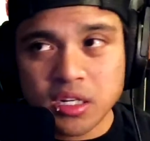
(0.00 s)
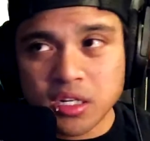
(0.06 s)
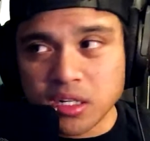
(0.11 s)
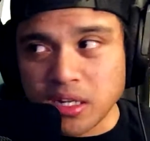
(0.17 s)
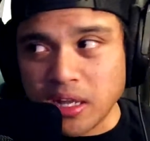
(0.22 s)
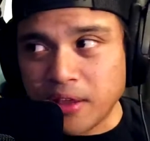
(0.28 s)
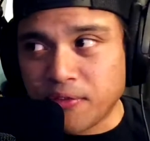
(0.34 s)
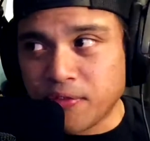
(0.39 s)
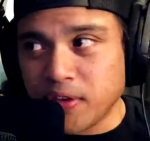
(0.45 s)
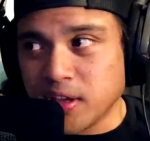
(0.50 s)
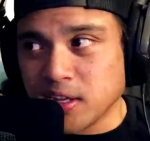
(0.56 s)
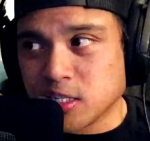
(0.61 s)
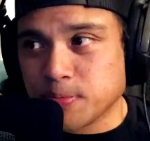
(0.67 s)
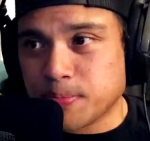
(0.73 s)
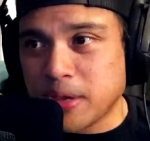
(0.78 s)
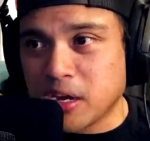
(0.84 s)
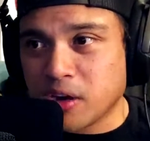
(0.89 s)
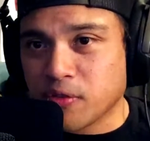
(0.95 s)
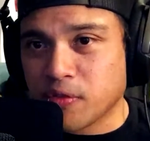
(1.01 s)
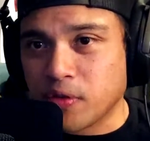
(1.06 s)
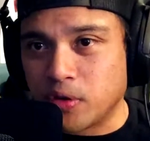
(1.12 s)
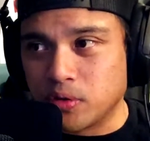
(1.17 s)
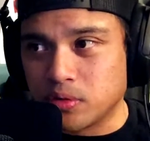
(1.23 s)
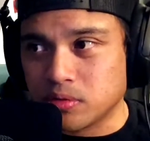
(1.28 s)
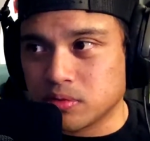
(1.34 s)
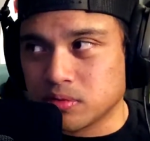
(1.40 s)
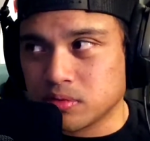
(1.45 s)
Like, via
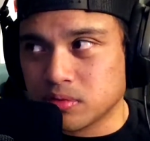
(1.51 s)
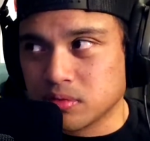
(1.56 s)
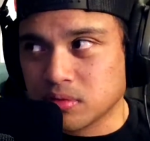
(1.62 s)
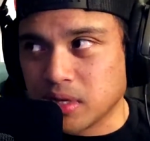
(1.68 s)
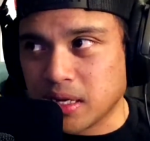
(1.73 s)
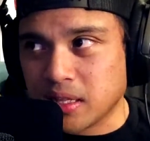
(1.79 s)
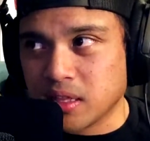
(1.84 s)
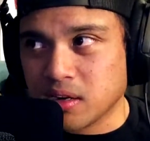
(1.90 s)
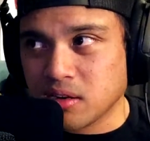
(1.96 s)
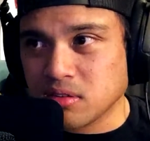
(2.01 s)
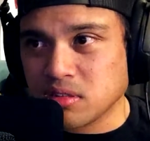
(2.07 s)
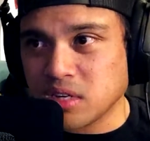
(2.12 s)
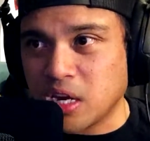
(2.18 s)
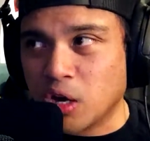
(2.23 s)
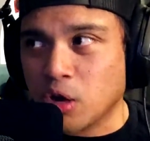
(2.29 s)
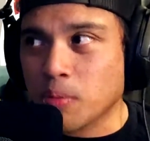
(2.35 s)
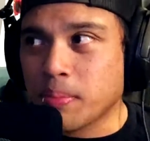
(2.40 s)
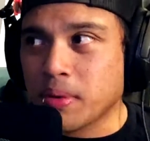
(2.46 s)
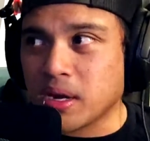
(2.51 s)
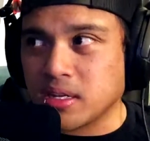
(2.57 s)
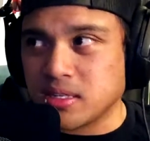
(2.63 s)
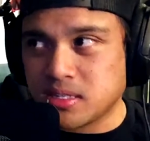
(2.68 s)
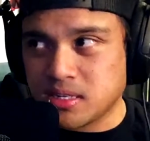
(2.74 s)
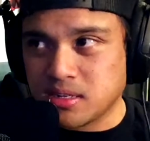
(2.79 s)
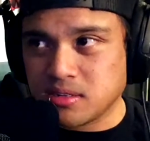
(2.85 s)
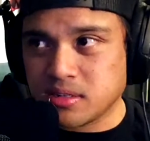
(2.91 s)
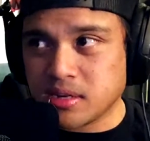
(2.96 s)
speakerphone. Like, there's
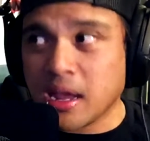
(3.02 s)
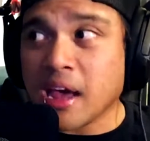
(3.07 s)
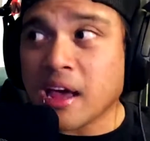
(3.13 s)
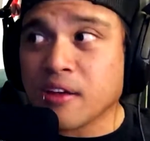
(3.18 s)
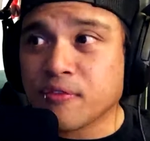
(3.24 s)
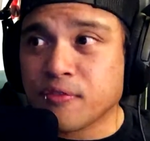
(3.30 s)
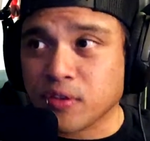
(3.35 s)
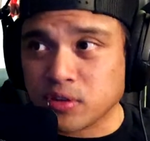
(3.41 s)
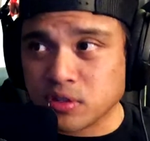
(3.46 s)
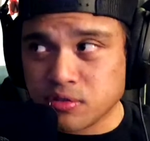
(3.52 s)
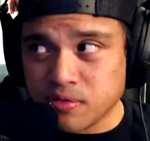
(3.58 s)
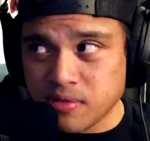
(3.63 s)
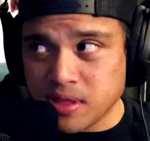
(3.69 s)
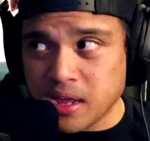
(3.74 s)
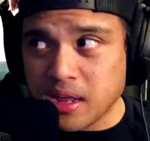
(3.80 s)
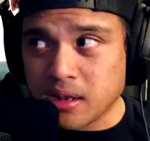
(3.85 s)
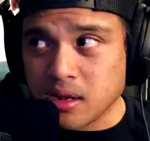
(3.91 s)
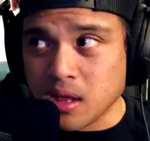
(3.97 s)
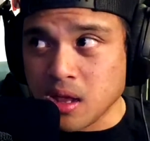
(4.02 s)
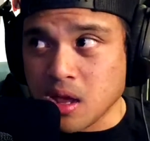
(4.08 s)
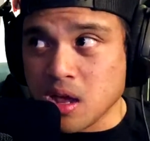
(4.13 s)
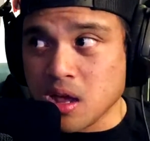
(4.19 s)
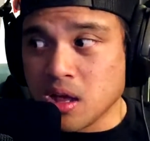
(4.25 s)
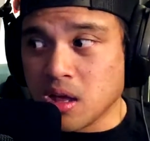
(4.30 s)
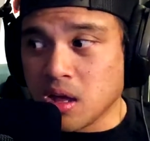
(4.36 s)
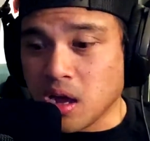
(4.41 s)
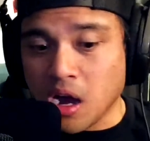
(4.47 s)
earbuds, there's headphones for that.
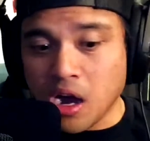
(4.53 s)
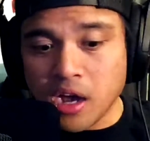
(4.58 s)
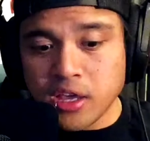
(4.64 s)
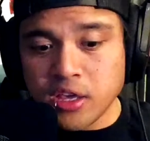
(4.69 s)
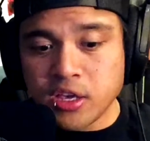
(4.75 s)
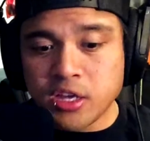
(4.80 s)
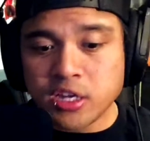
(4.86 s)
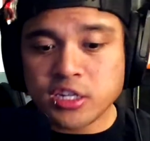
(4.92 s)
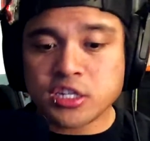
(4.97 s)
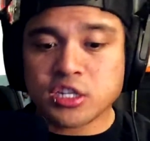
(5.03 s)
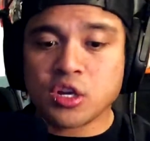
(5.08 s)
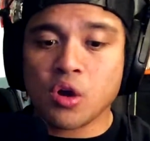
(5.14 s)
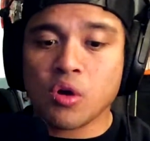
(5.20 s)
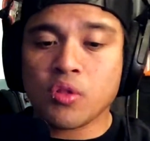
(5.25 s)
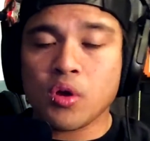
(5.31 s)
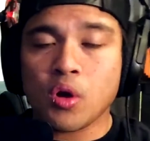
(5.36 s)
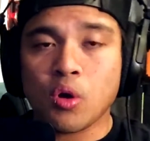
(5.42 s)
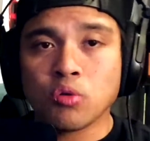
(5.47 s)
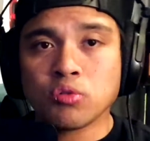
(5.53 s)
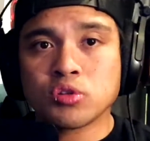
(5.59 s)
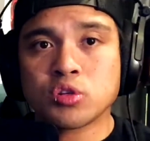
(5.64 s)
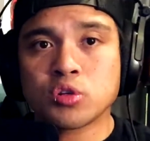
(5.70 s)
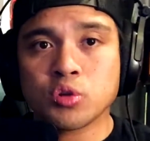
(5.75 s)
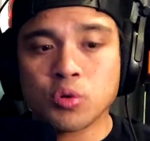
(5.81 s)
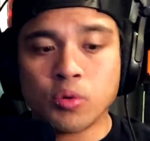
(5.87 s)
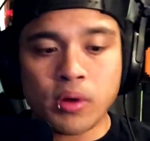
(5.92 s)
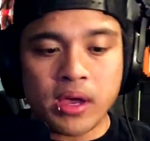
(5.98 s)
You can just go the old
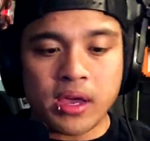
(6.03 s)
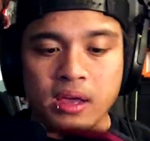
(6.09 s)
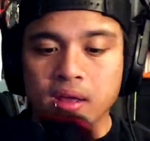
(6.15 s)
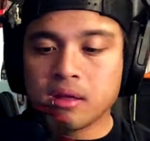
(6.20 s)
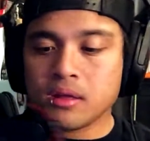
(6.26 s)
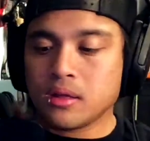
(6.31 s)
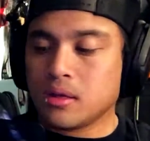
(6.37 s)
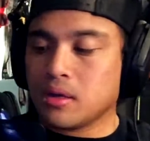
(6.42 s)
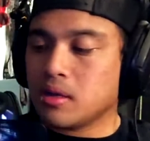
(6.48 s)
school way.